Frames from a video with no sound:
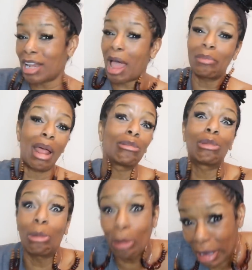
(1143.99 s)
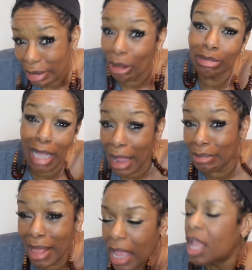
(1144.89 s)
climbing out the window
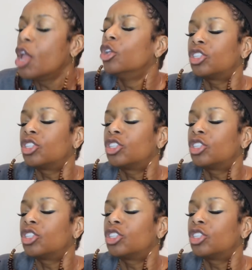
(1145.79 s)
type thing.